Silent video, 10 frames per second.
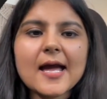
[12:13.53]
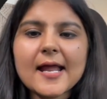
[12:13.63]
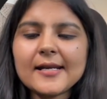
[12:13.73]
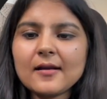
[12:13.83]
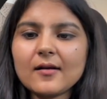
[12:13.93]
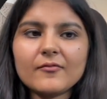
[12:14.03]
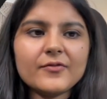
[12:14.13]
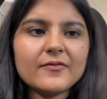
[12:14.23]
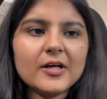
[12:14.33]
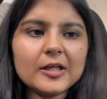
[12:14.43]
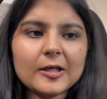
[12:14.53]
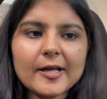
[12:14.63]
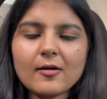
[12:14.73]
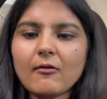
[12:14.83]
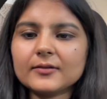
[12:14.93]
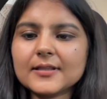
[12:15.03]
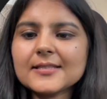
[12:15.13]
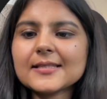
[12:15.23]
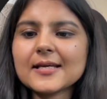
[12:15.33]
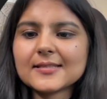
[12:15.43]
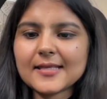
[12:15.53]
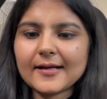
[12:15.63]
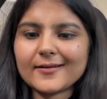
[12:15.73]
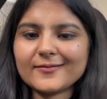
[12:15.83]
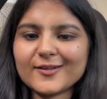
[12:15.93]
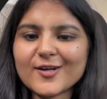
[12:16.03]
and we will click on this send.